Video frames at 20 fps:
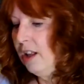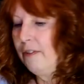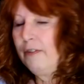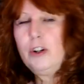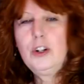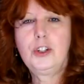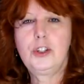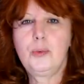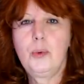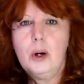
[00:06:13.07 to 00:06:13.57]

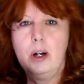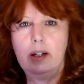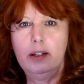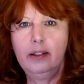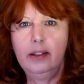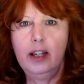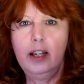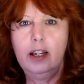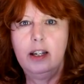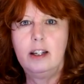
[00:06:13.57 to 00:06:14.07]
First
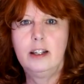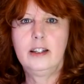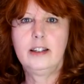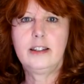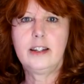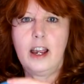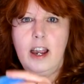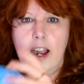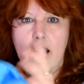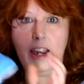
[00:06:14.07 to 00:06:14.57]
one
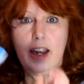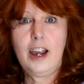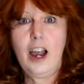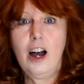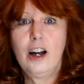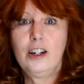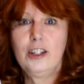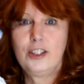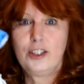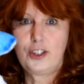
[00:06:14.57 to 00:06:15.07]
is a
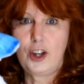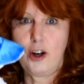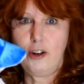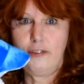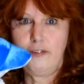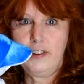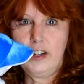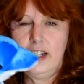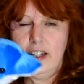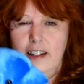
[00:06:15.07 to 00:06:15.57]

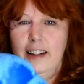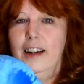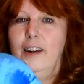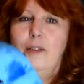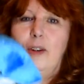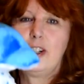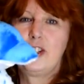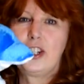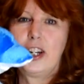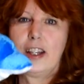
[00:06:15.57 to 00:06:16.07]
dolphin,
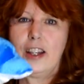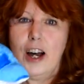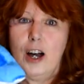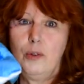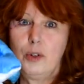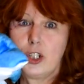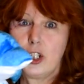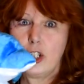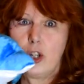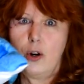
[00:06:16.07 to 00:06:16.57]
which I
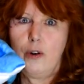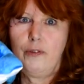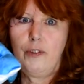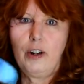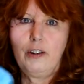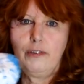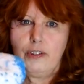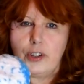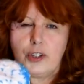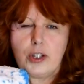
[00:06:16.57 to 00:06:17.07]
thought was so
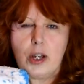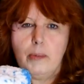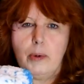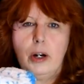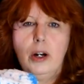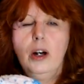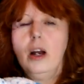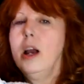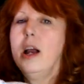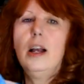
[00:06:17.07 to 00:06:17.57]
fun for
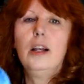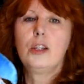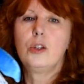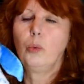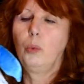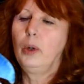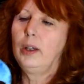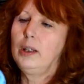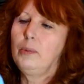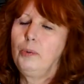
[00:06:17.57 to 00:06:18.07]
summer. A
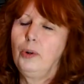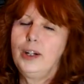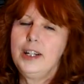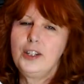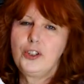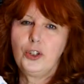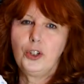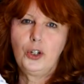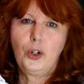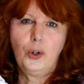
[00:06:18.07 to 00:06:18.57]
really
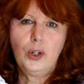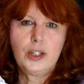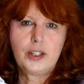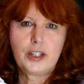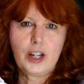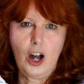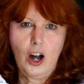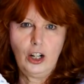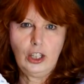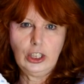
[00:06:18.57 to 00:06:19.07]
pretty turquoise
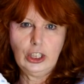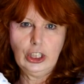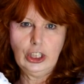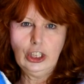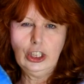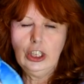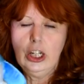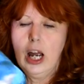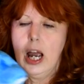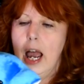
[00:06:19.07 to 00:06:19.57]

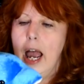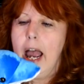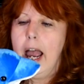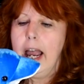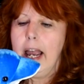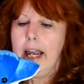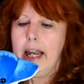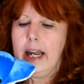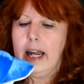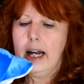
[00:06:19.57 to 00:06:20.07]
color,
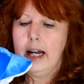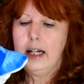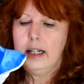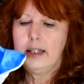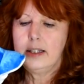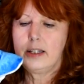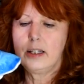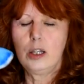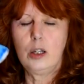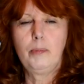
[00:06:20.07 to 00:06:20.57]

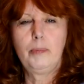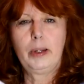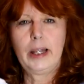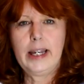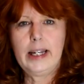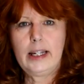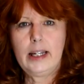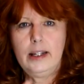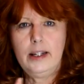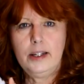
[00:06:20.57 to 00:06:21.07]
and the
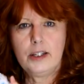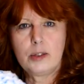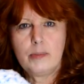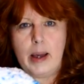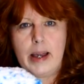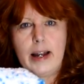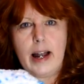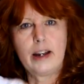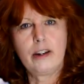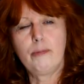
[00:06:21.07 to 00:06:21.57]
blanket is
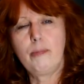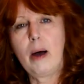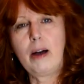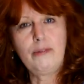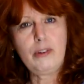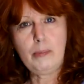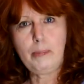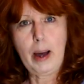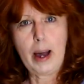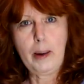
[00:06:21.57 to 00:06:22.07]
made out of
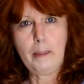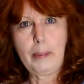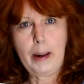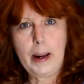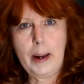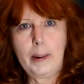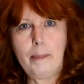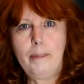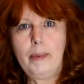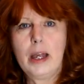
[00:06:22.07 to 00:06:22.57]
puffy
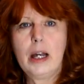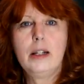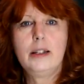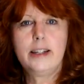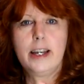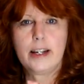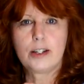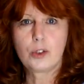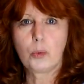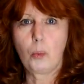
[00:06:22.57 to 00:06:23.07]
pom-pom.
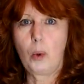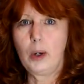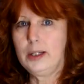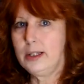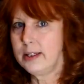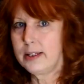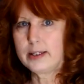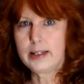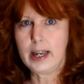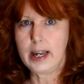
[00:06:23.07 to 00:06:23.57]
Takes 1
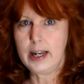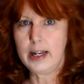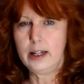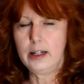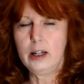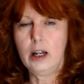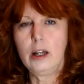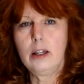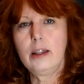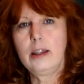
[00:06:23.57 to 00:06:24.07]

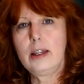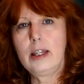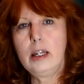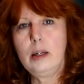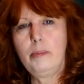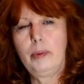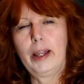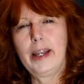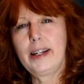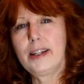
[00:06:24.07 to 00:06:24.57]
skein.
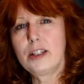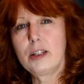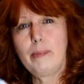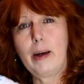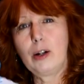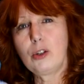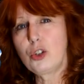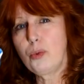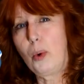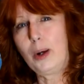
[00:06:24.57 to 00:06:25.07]
The blanket's
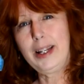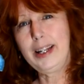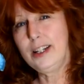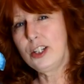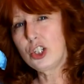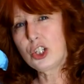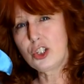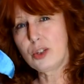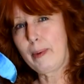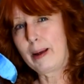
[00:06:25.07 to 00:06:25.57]
about 20
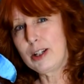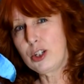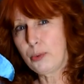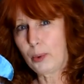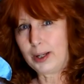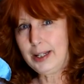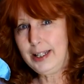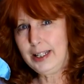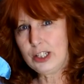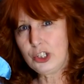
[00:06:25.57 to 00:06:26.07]
inches by
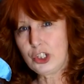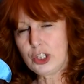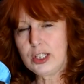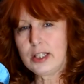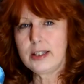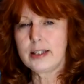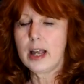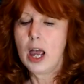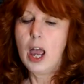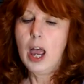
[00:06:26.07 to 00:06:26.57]
20
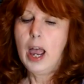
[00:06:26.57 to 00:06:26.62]
inches,